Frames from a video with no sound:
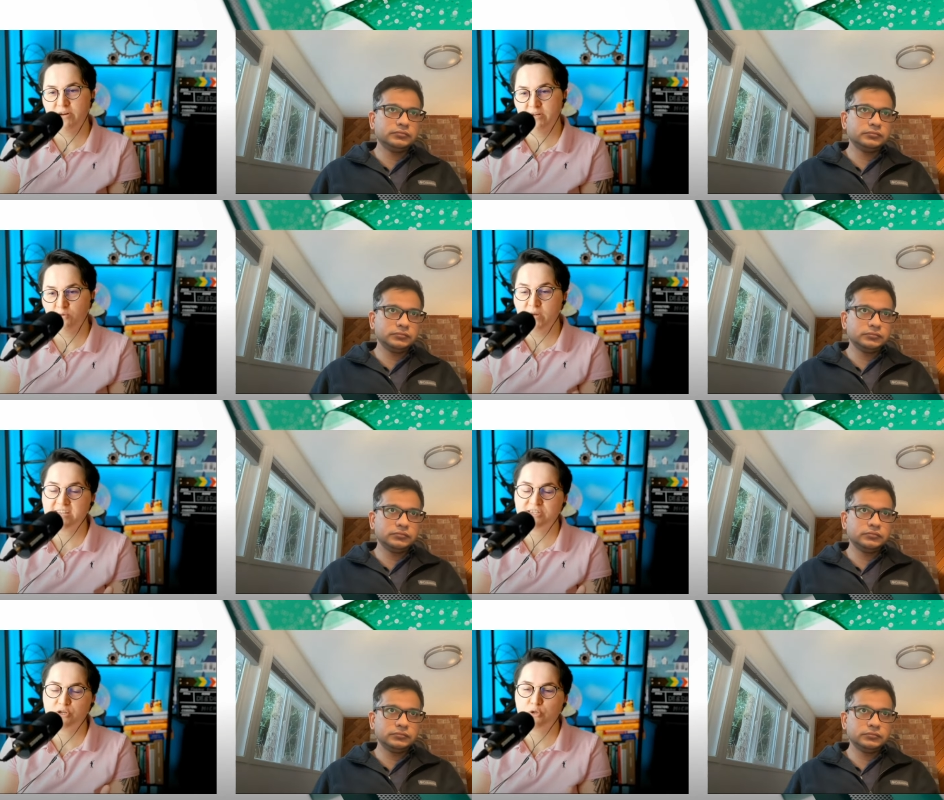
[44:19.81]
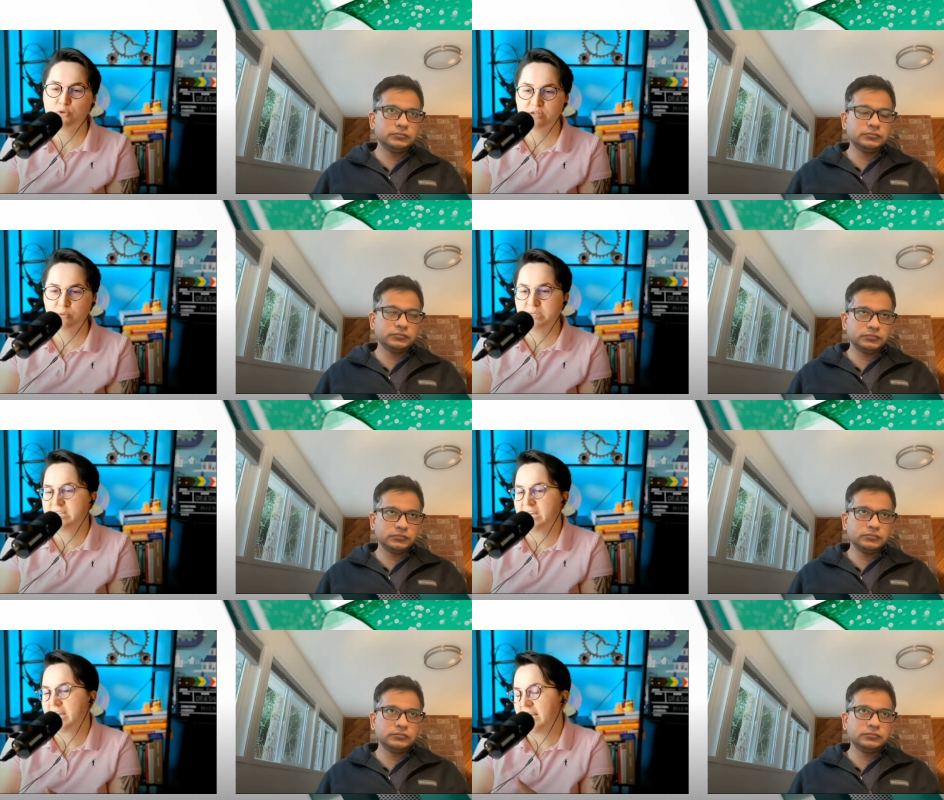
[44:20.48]
Speaker 1: We as a user, we as
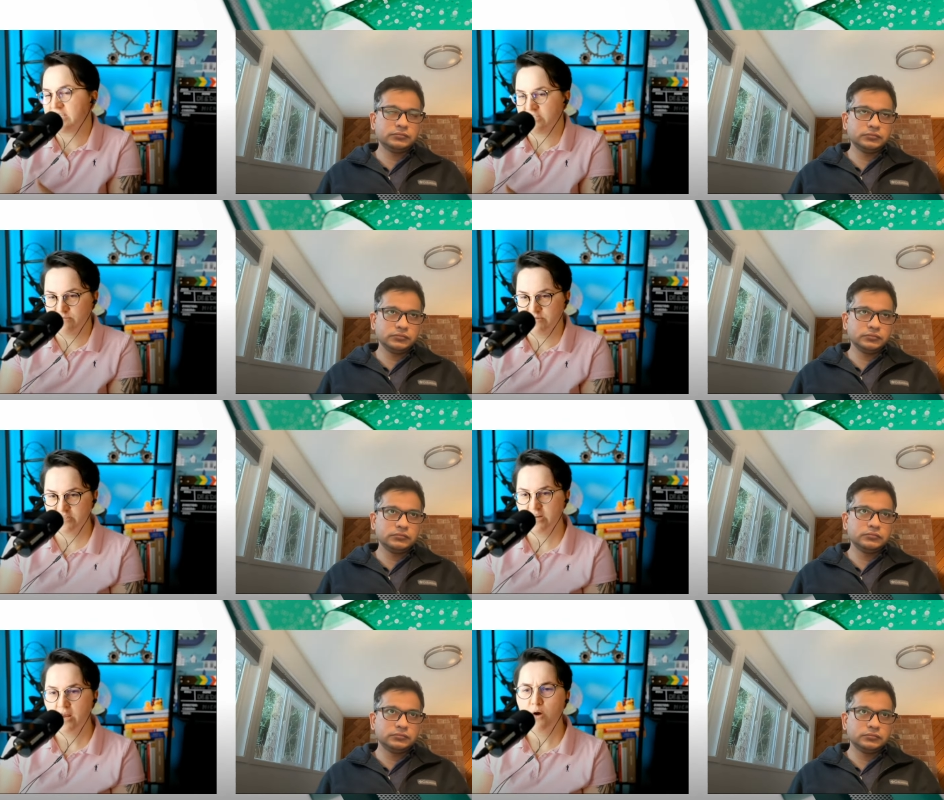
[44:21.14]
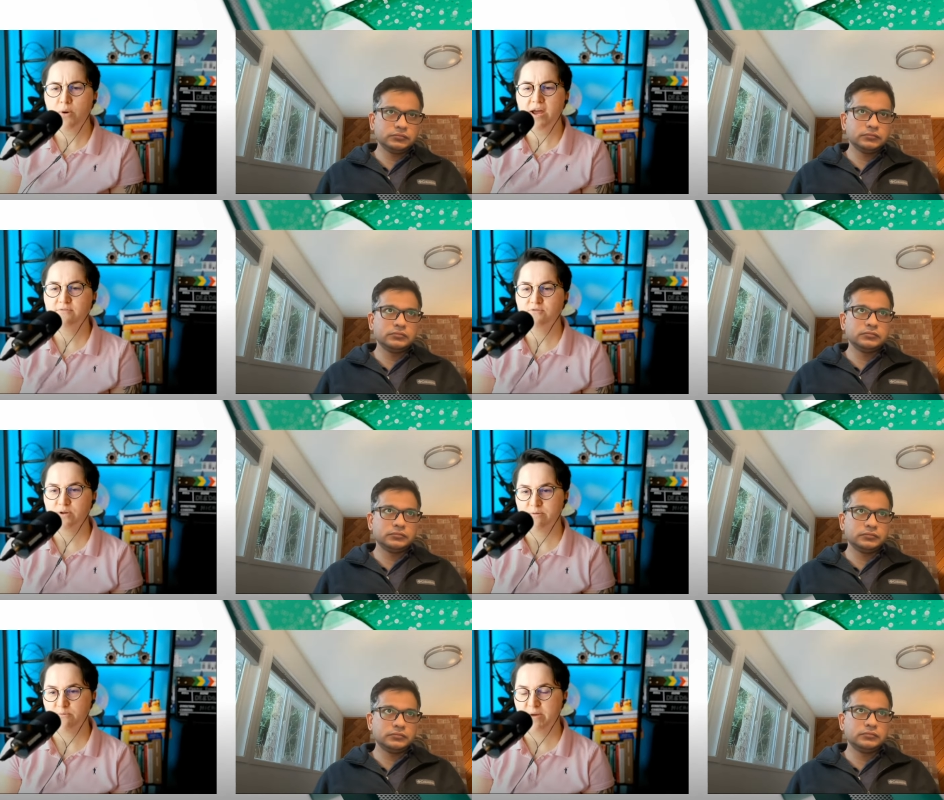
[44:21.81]
customers, we have to
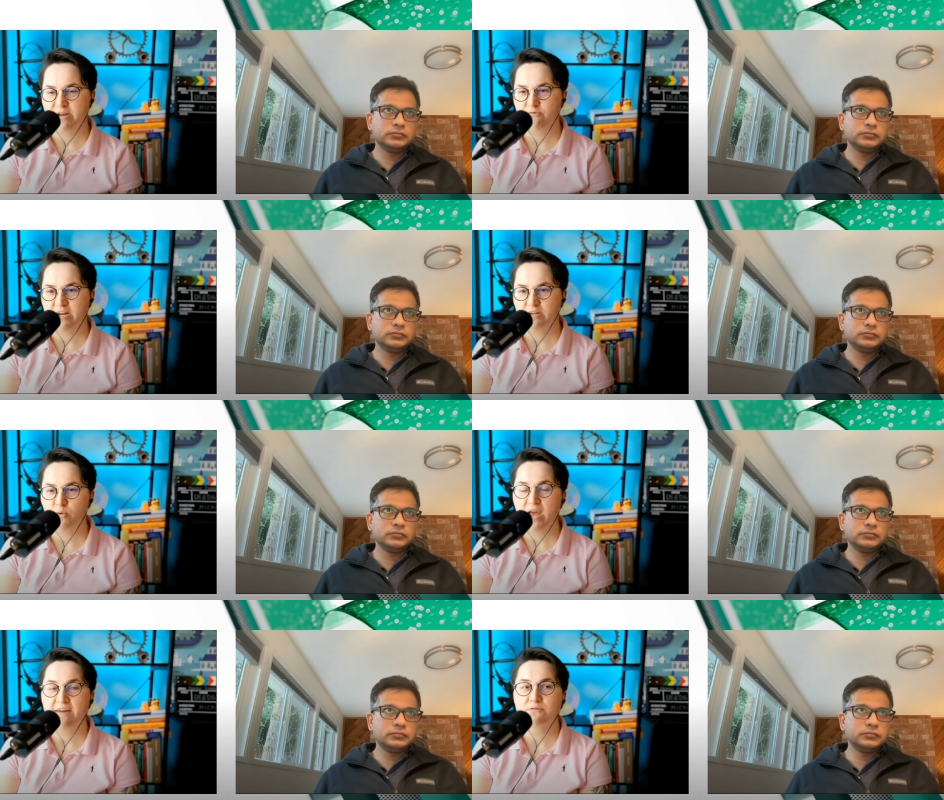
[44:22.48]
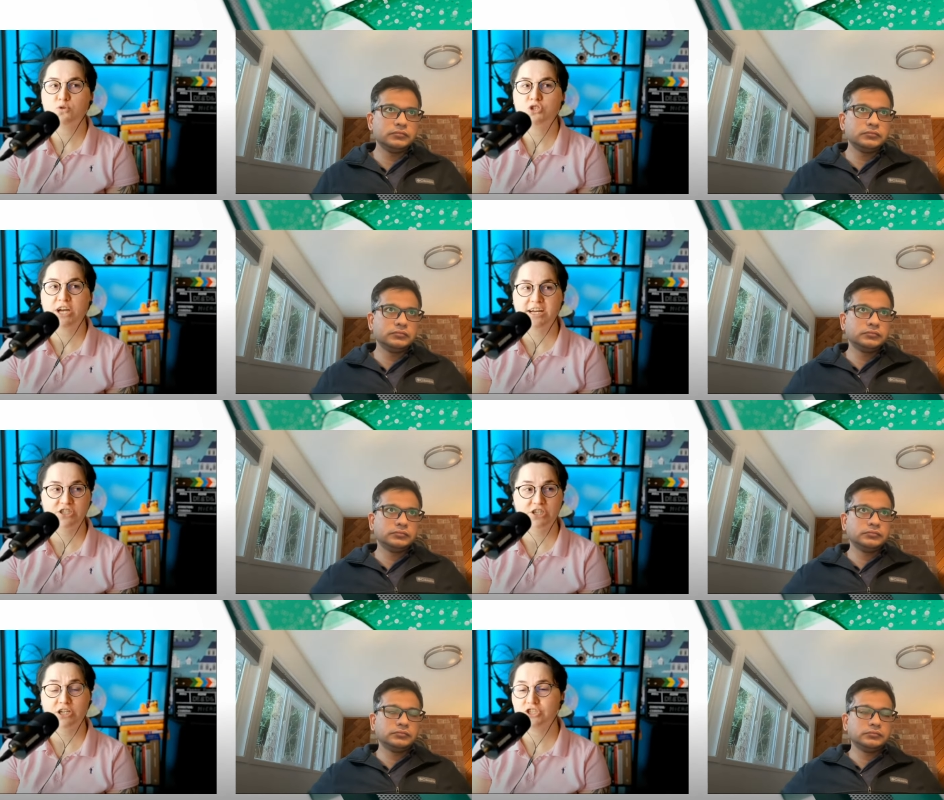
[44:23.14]
migrate. We have to change,
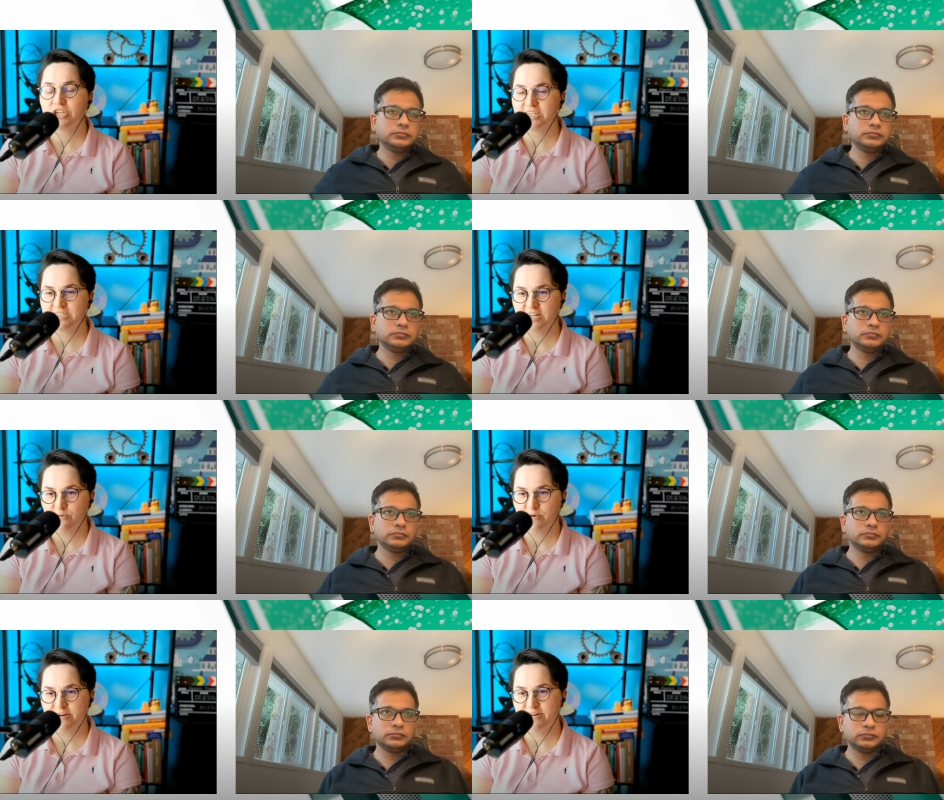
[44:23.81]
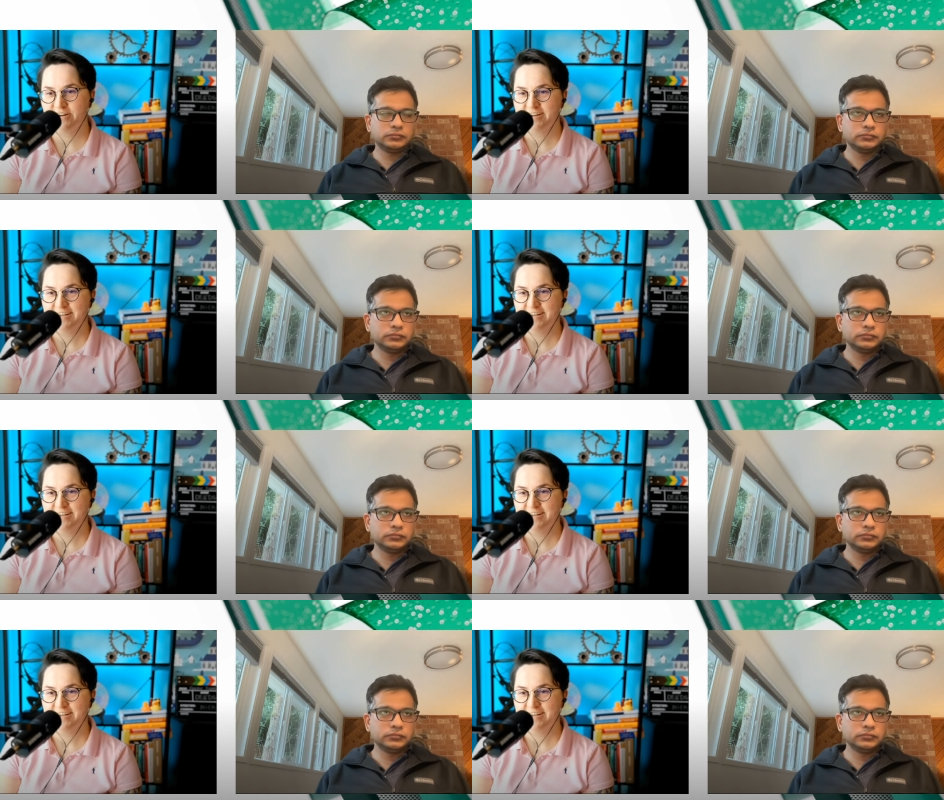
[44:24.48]
adjust our